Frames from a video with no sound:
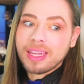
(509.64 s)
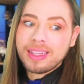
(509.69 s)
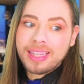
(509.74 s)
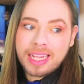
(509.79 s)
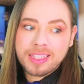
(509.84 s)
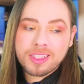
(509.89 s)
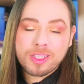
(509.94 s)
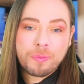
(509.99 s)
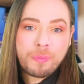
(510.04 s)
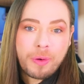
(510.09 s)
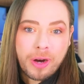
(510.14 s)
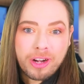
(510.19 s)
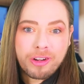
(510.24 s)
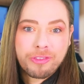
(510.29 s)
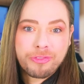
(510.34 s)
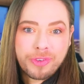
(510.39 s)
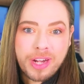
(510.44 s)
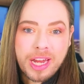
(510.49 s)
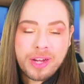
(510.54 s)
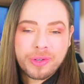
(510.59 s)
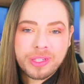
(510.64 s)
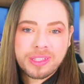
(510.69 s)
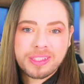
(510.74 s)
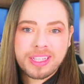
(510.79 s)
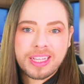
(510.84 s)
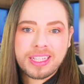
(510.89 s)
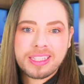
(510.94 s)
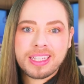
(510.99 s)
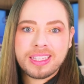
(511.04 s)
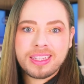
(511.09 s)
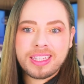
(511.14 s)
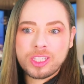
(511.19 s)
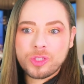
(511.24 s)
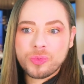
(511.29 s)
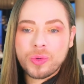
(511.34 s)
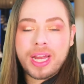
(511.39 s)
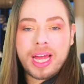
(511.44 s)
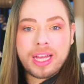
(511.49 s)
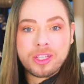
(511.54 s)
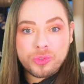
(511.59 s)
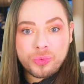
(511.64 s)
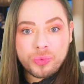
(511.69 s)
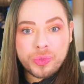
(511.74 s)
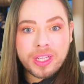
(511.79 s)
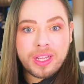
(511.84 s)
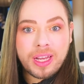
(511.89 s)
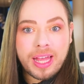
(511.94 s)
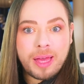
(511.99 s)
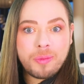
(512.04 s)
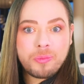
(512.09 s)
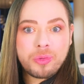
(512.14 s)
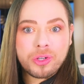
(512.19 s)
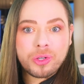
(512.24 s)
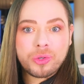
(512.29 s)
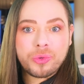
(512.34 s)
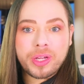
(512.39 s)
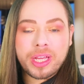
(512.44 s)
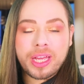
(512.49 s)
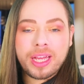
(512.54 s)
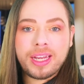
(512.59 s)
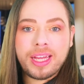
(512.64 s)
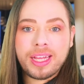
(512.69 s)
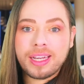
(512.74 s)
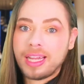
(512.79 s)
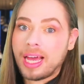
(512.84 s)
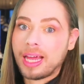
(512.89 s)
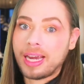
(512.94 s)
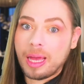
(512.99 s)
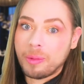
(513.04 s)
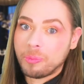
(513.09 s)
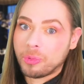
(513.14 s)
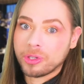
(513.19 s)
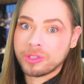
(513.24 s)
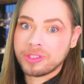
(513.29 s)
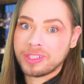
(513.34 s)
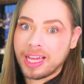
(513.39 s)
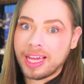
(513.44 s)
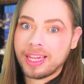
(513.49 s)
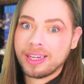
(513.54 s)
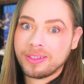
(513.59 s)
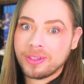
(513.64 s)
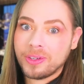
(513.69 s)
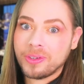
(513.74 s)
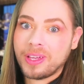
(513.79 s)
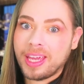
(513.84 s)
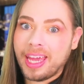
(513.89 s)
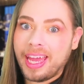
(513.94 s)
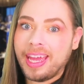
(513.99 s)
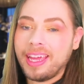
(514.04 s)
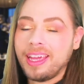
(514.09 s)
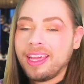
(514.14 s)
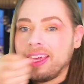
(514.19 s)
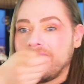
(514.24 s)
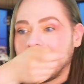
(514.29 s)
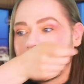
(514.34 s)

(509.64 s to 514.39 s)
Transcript: that's a part of fragrances. And this one has real ambergris in it, not ambroxan. Okay.